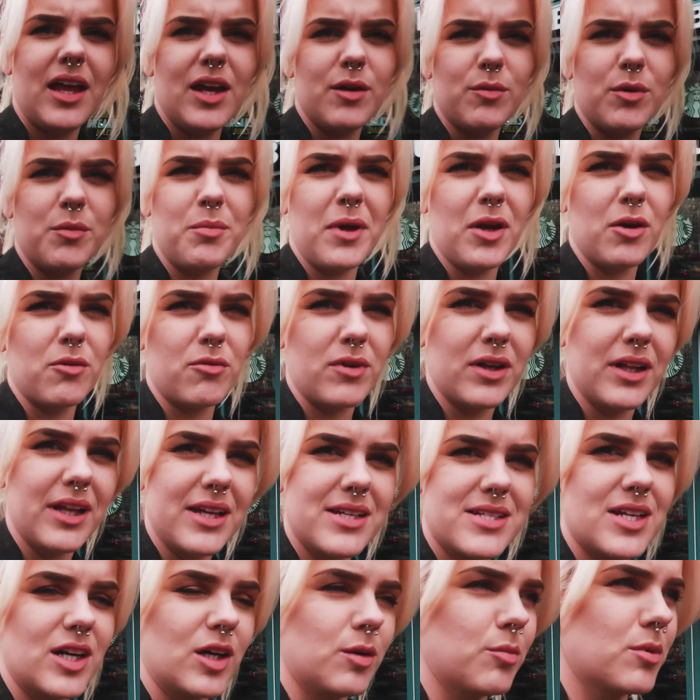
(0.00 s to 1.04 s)
It would be a really
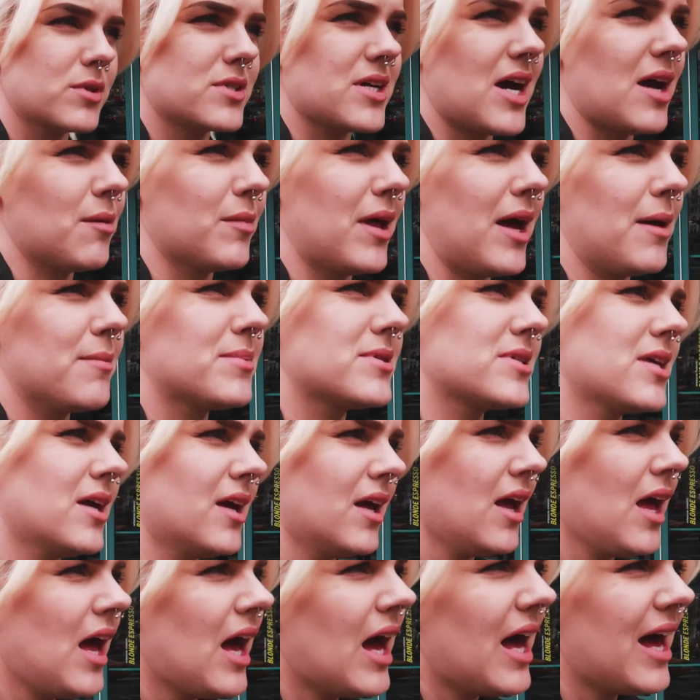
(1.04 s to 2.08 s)
terrible time lapse.
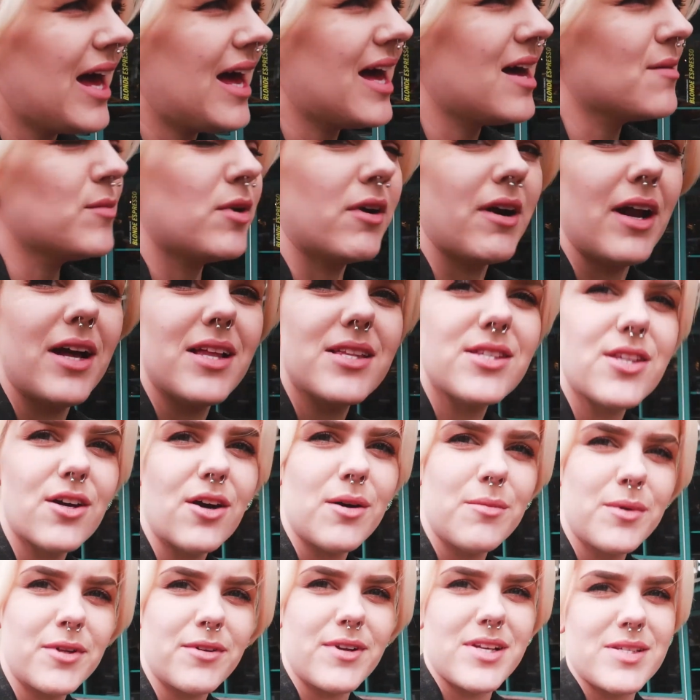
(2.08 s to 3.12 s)
Alright, so
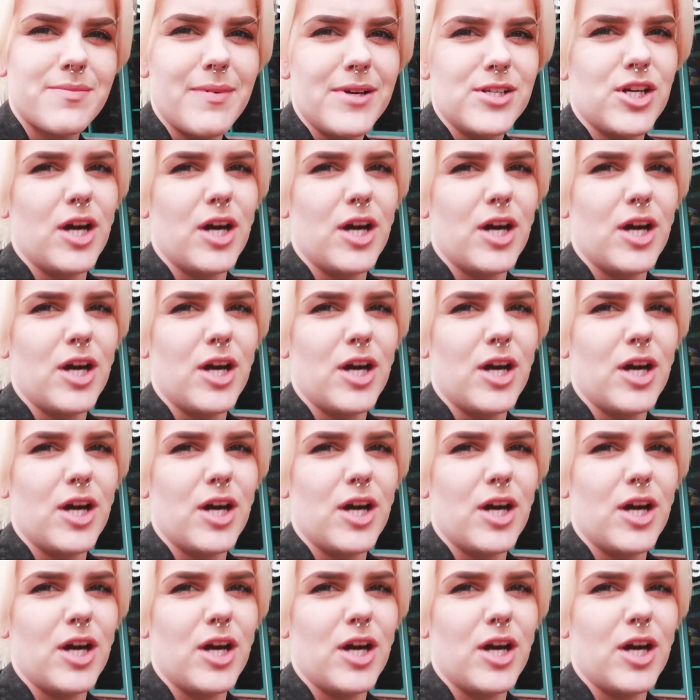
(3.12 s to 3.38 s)
on with the rest of my